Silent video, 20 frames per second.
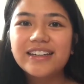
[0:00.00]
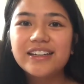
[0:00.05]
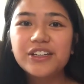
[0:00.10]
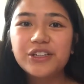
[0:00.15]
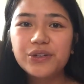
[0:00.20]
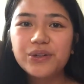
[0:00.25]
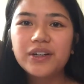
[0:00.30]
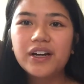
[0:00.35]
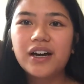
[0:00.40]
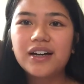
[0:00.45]

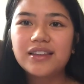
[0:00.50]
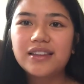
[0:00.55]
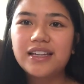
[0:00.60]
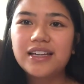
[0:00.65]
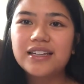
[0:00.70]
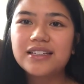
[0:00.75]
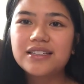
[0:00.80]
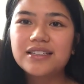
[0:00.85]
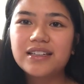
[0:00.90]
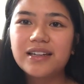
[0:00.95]
You got
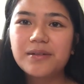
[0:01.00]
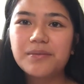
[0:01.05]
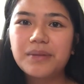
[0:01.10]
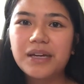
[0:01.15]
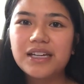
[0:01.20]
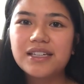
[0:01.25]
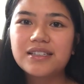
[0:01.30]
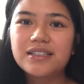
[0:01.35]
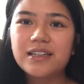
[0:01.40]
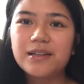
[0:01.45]
this. It
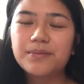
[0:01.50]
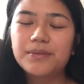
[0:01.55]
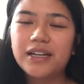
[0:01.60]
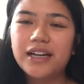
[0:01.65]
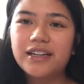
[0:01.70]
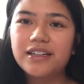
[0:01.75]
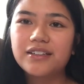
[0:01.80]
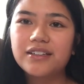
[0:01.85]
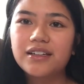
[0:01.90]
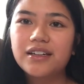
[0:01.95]
may seem
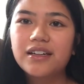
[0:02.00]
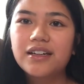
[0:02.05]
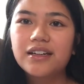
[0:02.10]
like,